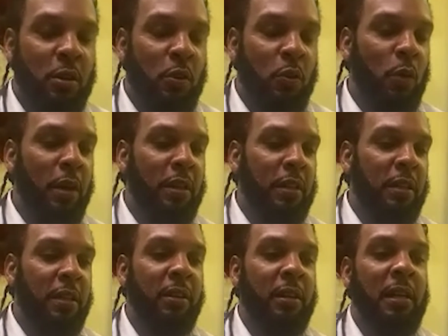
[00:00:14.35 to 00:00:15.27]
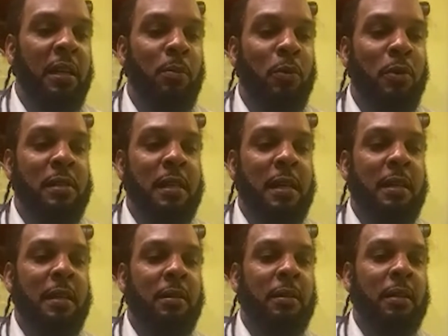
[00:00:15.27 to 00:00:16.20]
What their claim was that
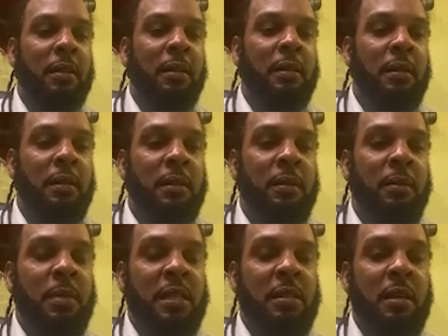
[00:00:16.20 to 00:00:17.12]
Mr.